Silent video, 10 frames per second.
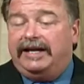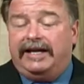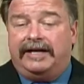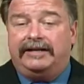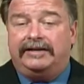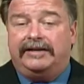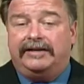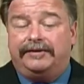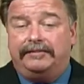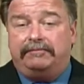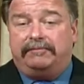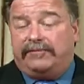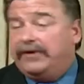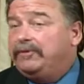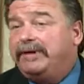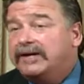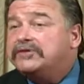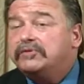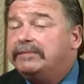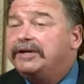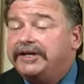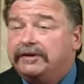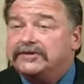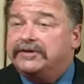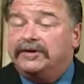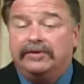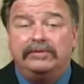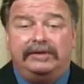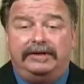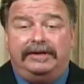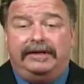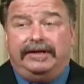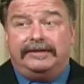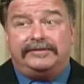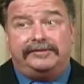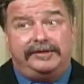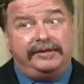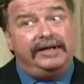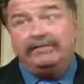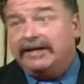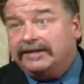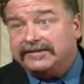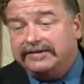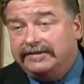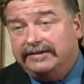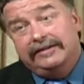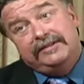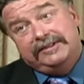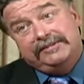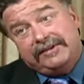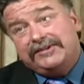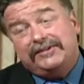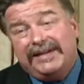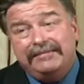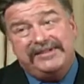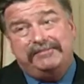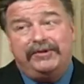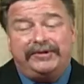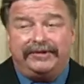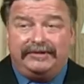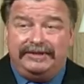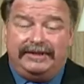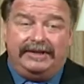And her father passed away many years ago, and so she didn't have a dentist. She was also a heavy smoker.